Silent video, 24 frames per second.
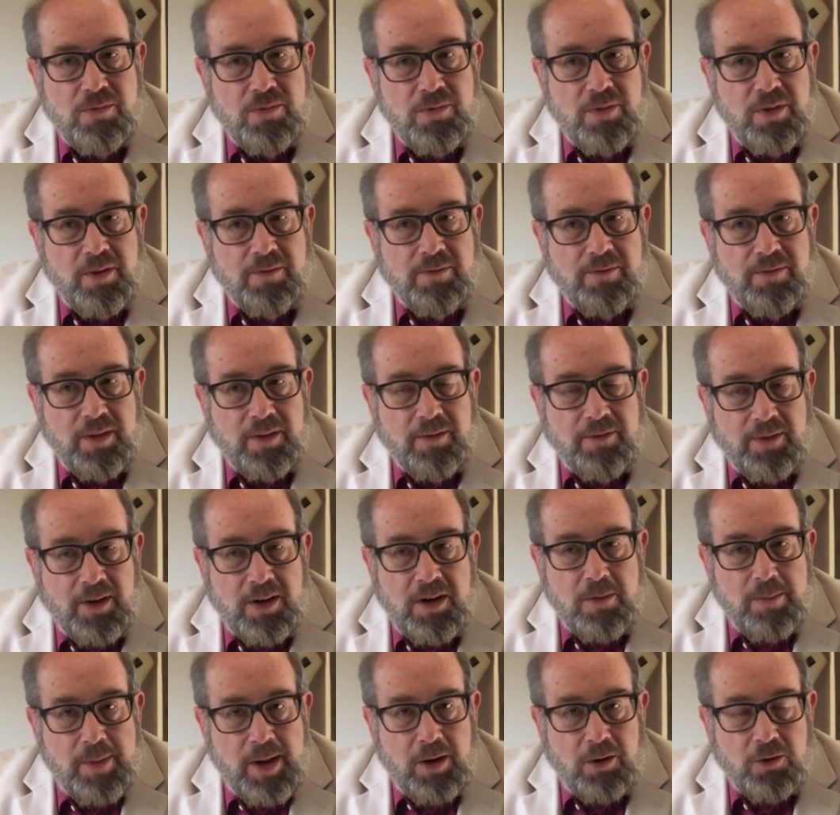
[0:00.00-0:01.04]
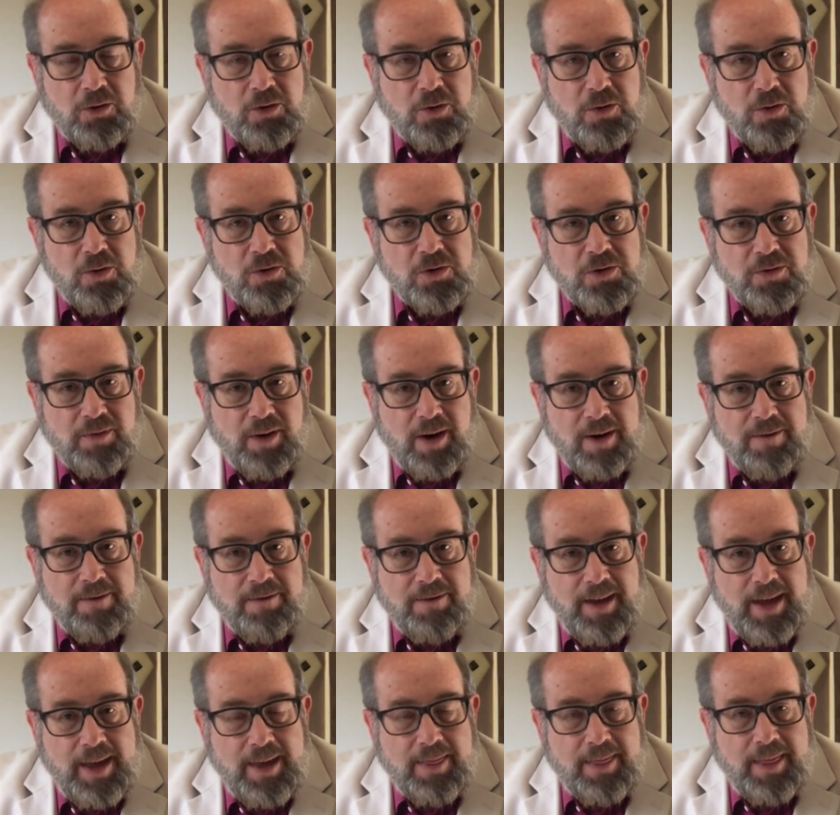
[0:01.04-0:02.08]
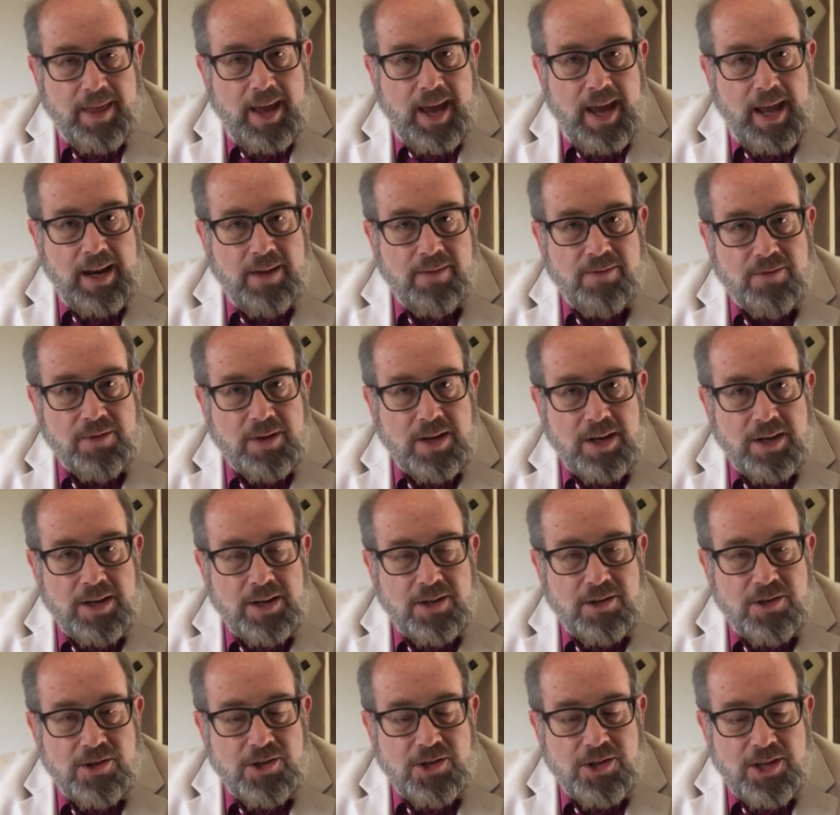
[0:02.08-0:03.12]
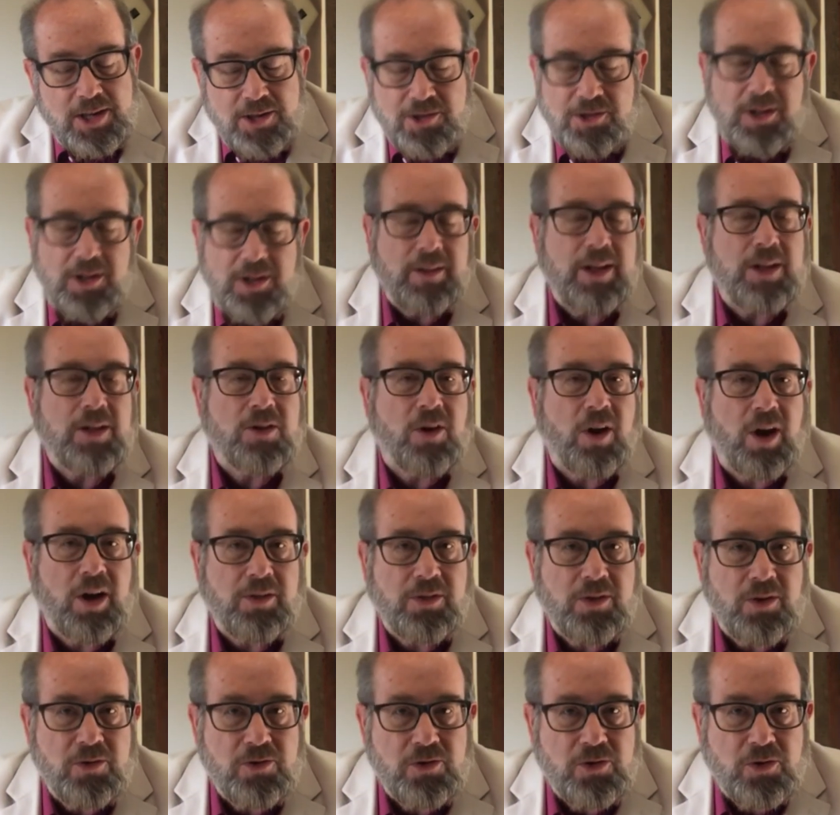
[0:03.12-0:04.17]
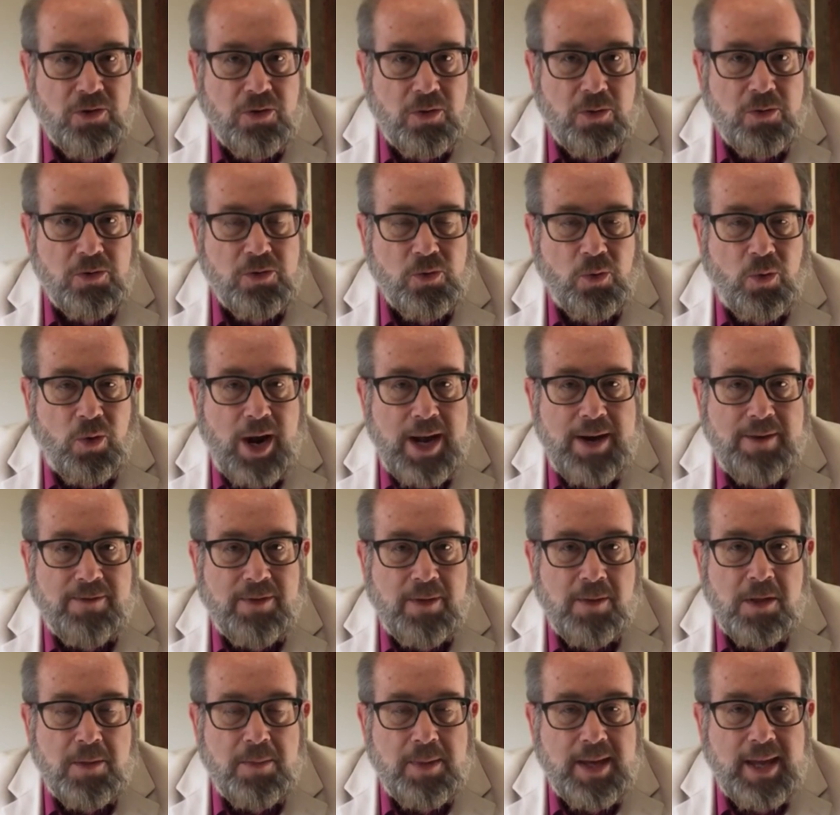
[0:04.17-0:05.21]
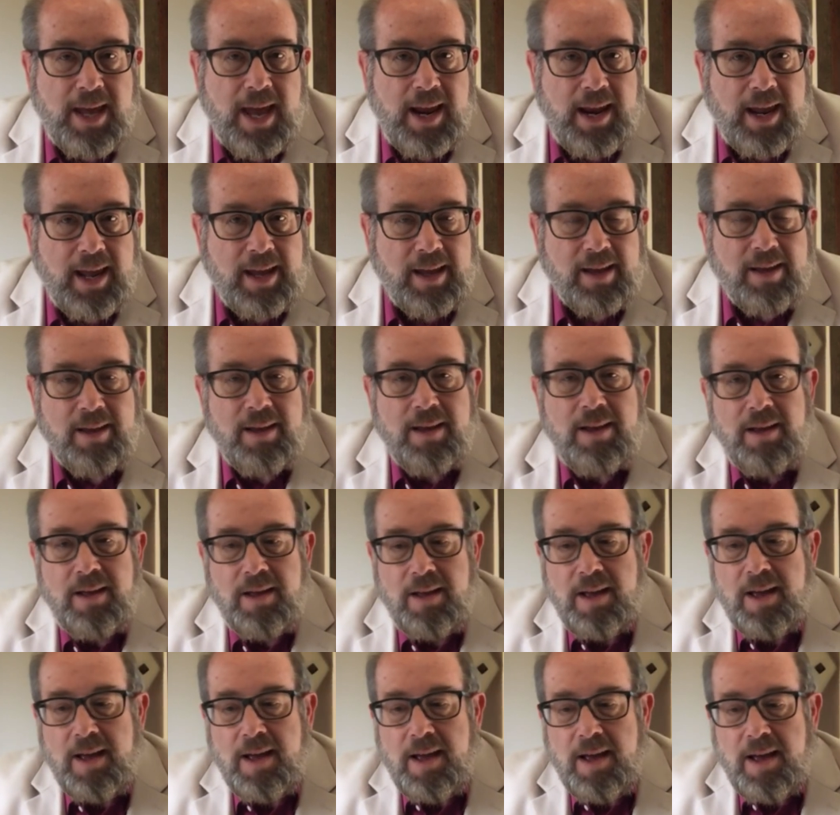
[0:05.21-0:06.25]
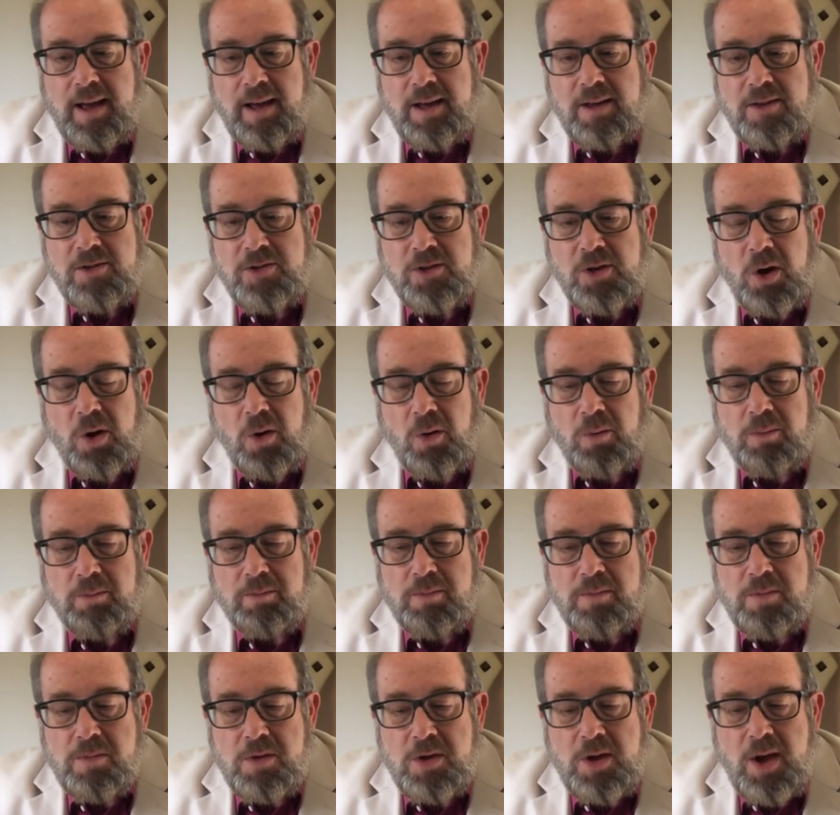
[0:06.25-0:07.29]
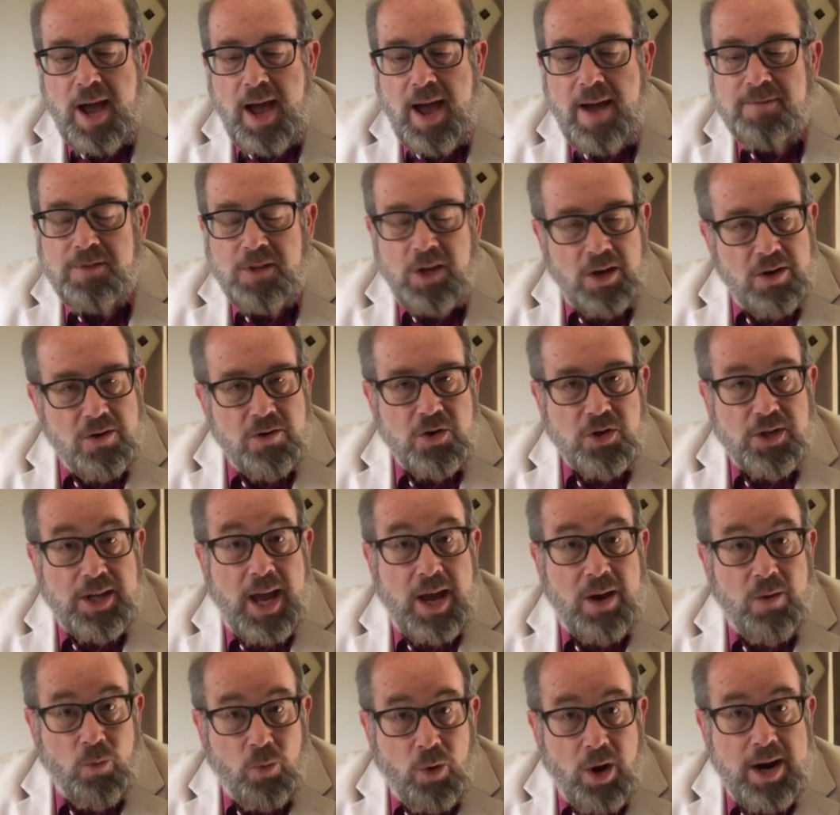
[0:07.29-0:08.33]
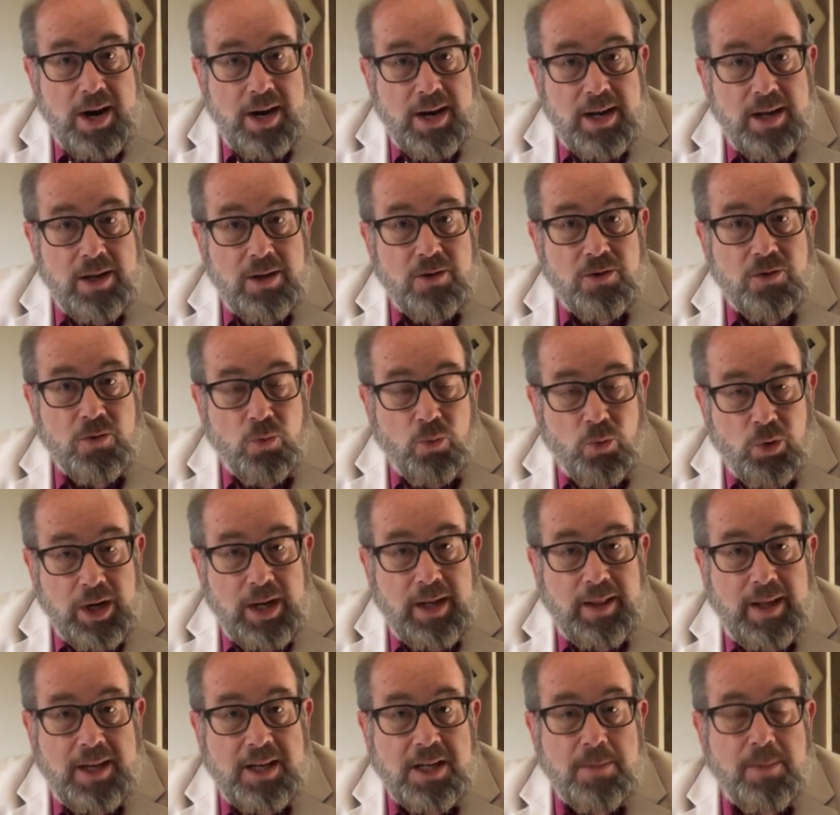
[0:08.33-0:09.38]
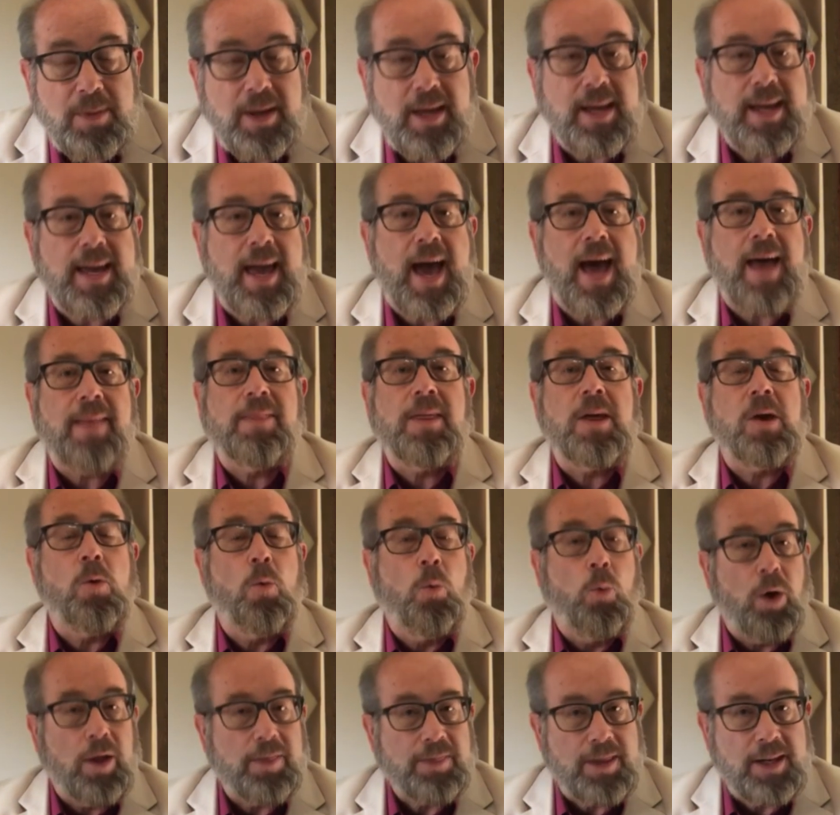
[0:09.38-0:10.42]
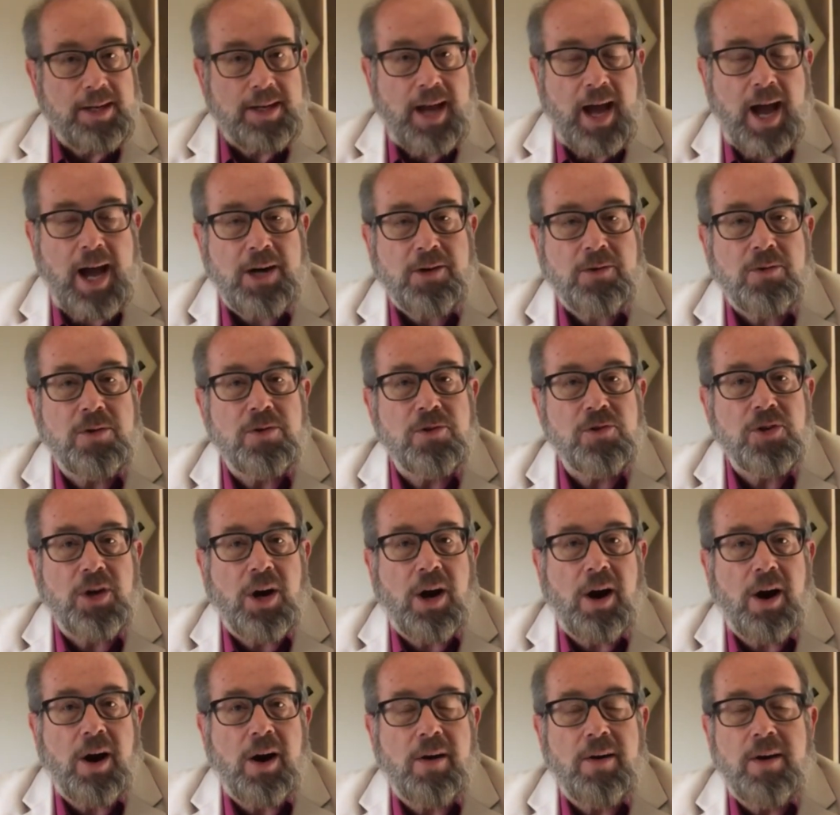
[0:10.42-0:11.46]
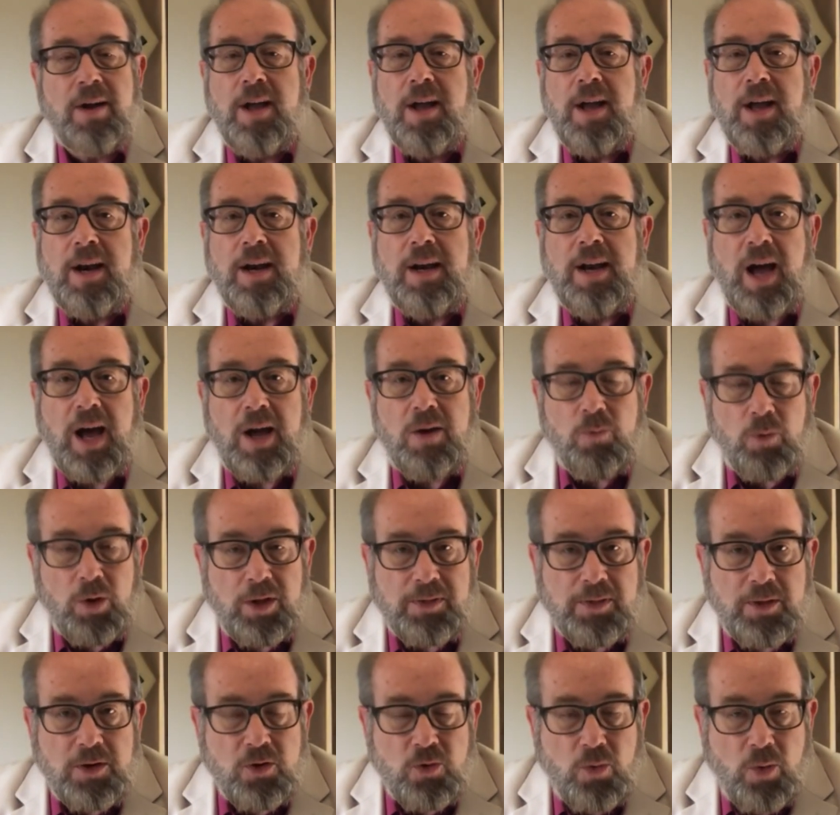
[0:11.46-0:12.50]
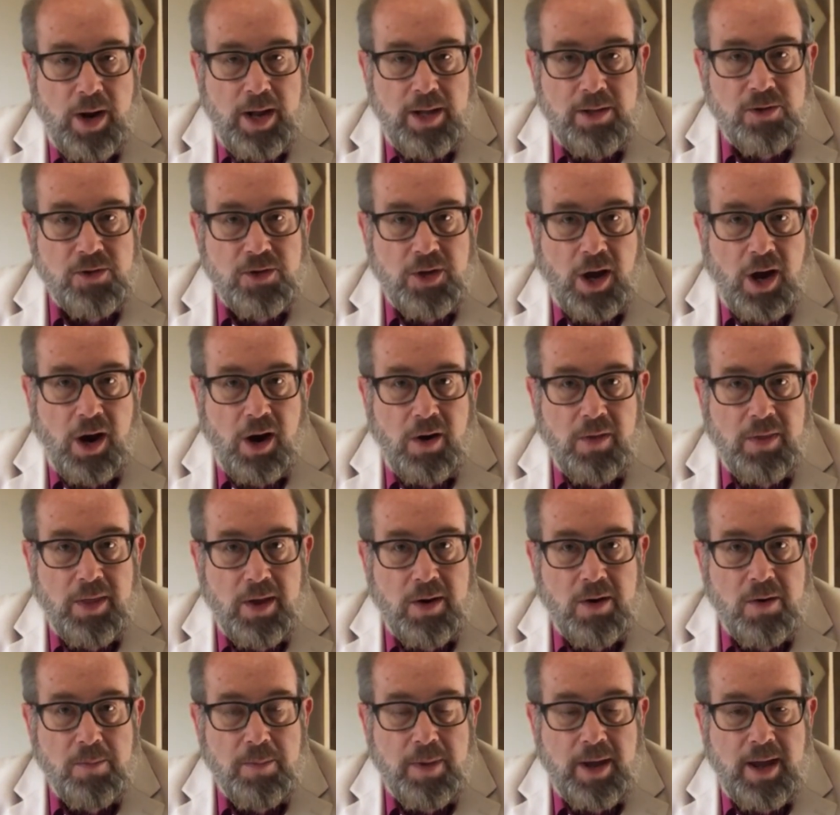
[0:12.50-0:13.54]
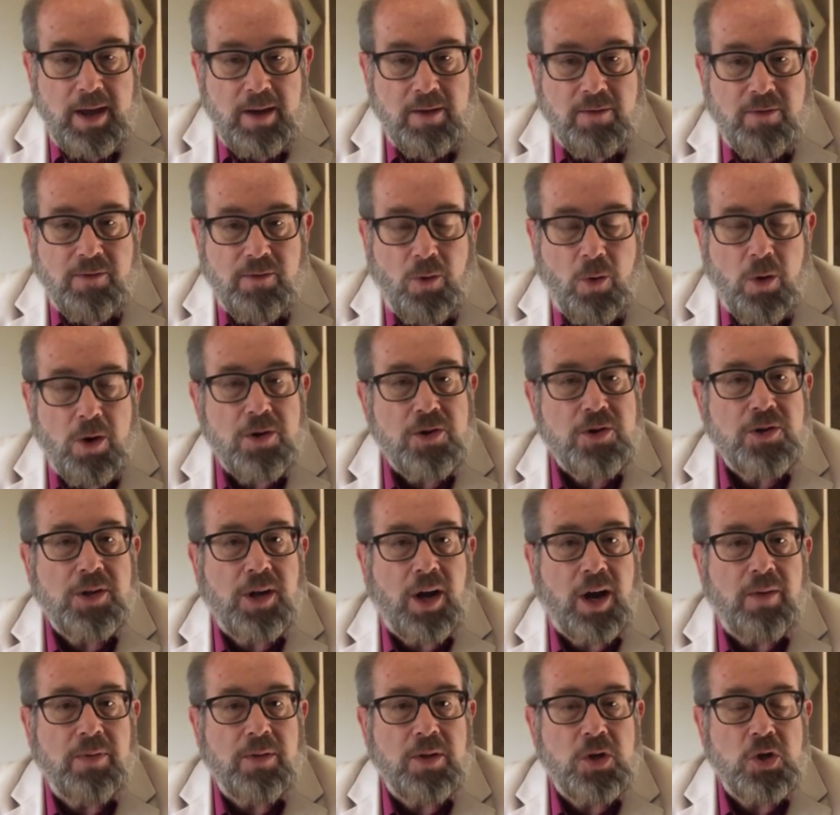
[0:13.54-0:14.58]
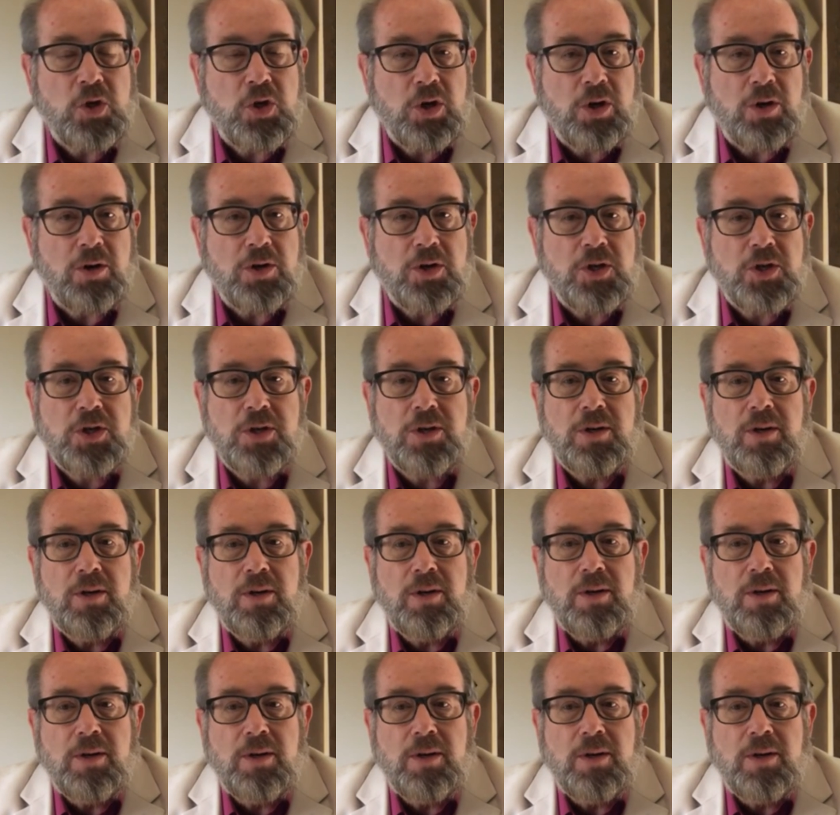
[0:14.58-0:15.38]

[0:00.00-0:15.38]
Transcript: the fundamental truths of our faith and have consistently taught those truths right from the beginning. So you have to understand what it is really to be a Catholic, what the doctrines are, not what the trends are that are being forced on the church